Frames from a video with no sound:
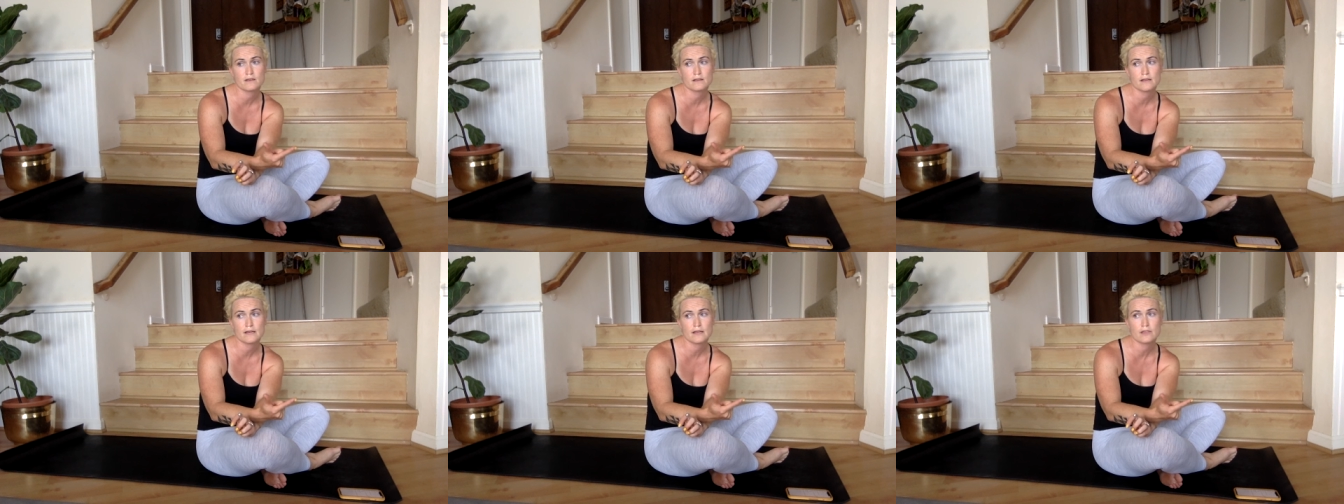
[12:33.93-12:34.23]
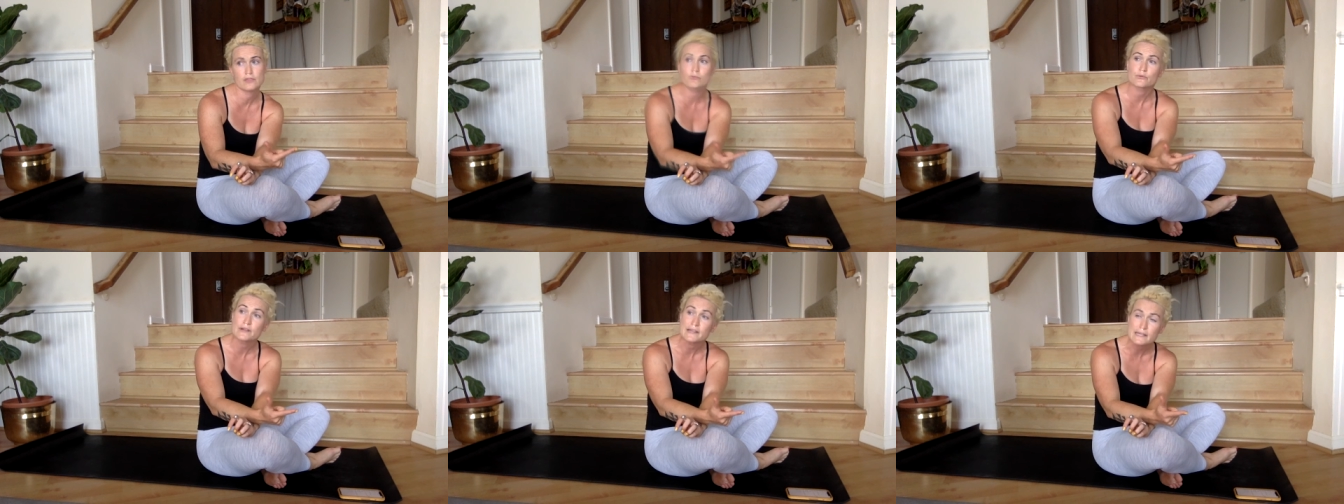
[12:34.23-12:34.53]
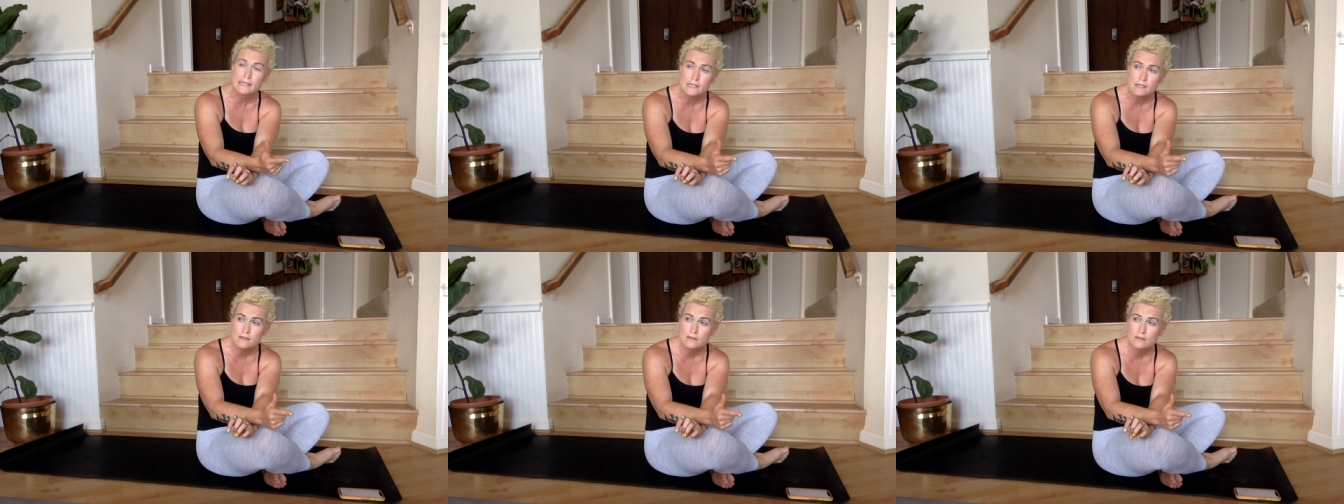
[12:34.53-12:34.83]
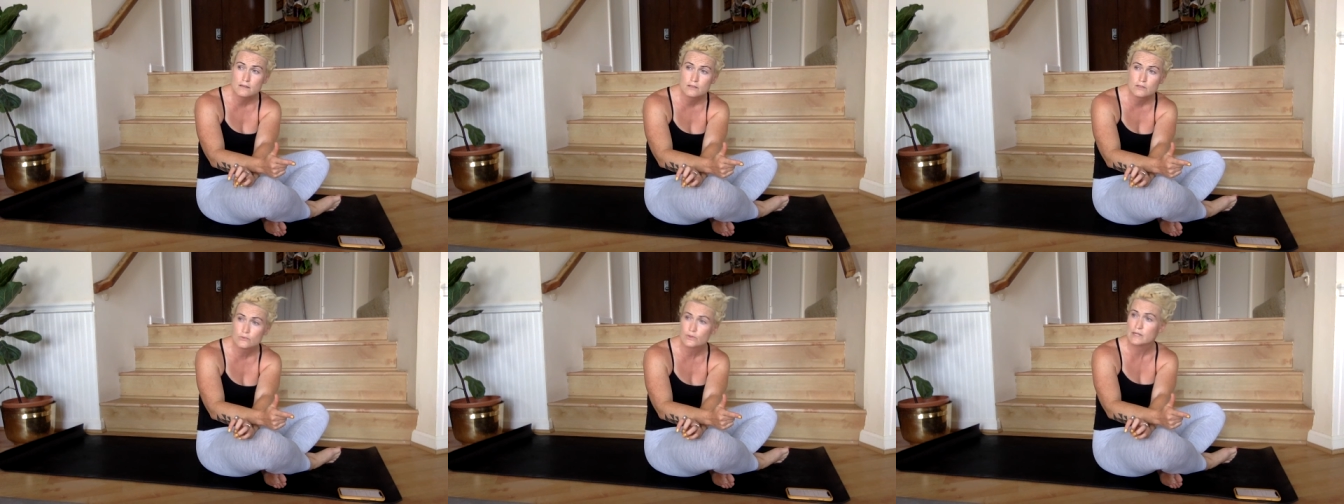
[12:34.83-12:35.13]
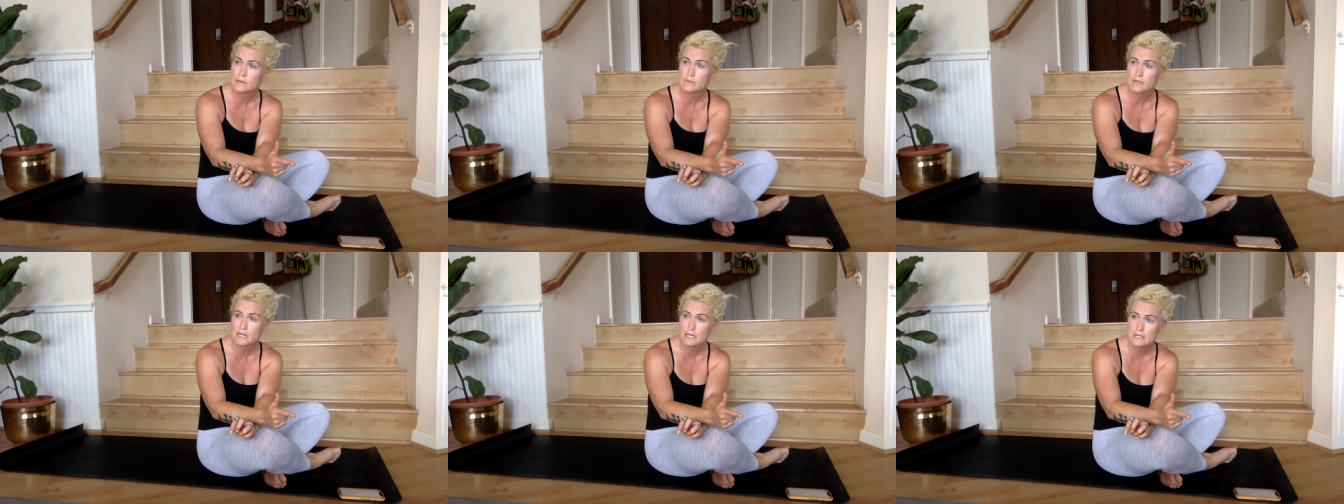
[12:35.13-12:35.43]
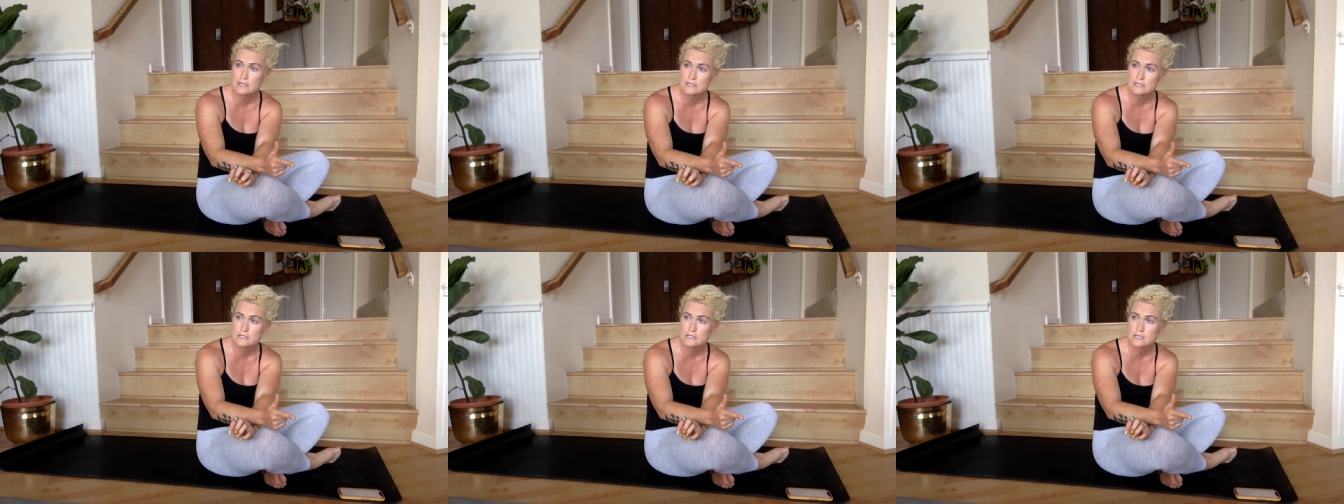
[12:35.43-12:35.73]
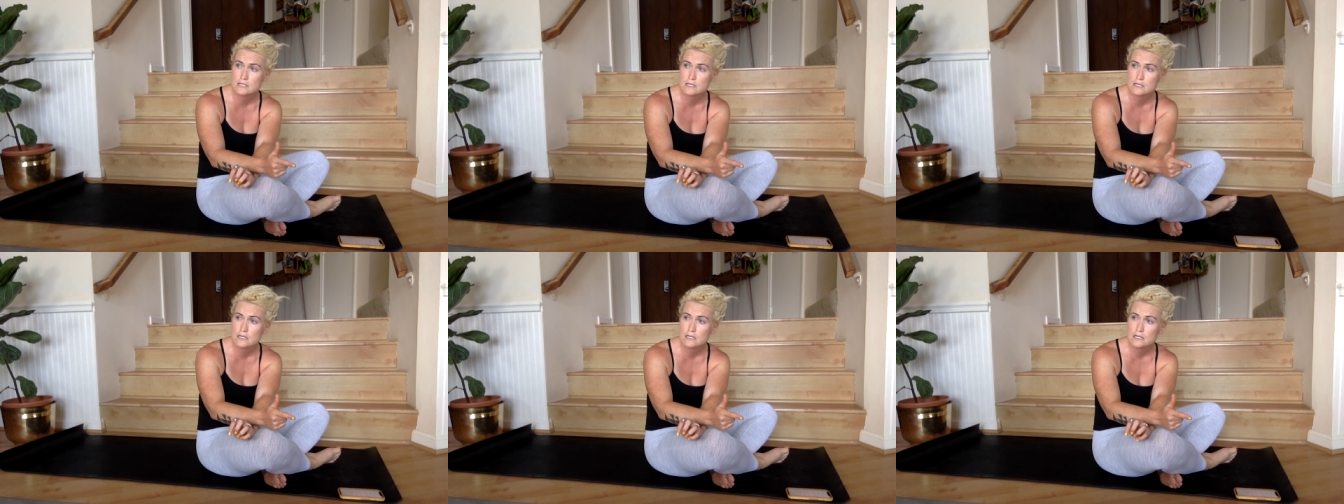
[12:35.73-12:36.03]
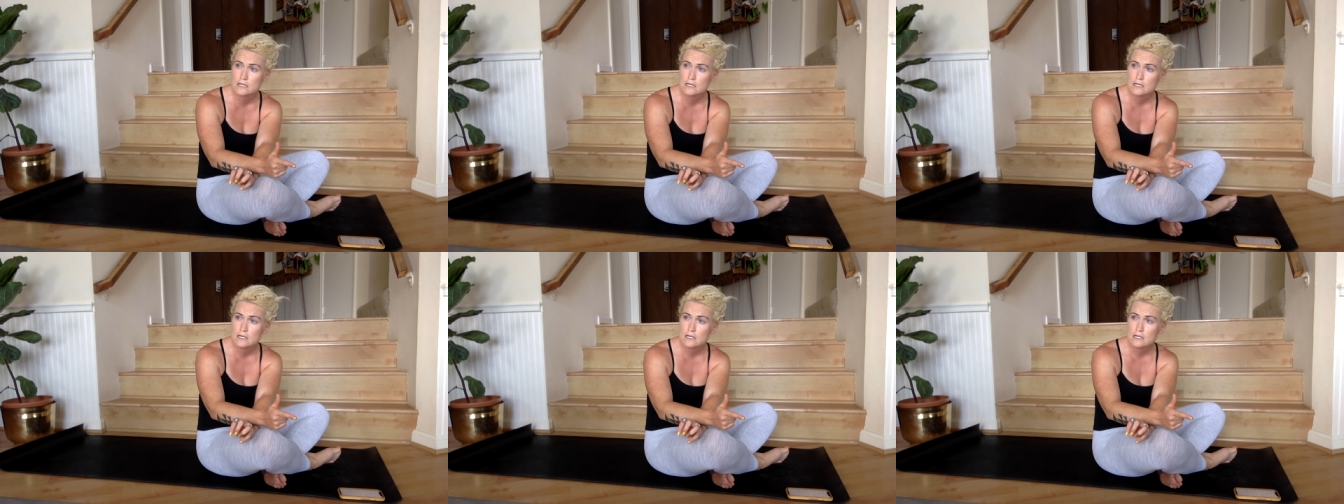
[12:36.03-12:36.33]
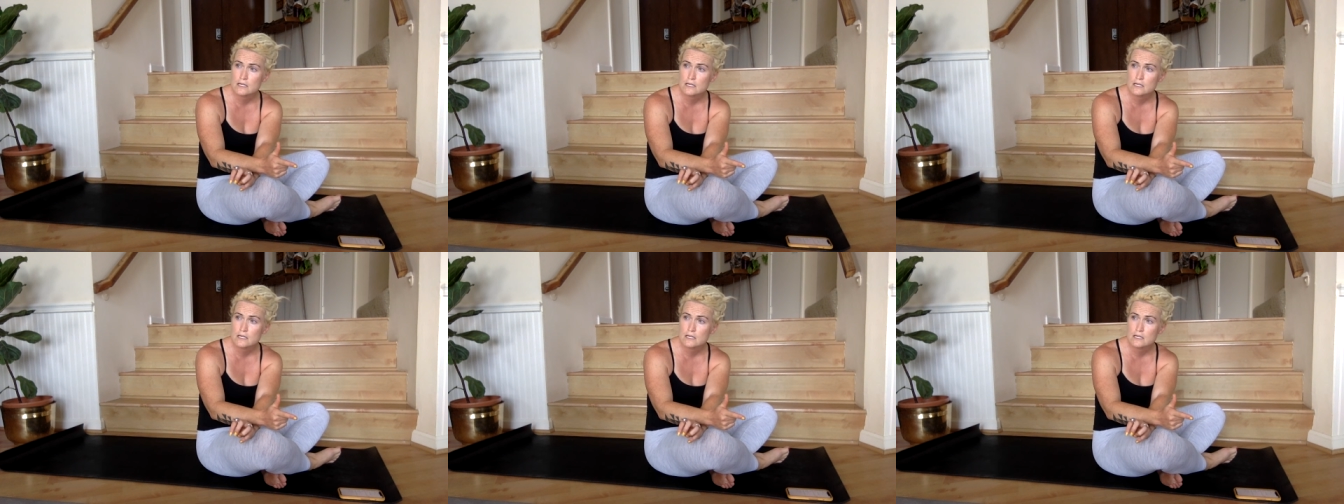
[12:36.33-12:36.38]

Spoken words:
I'm thinking like 3 minutes?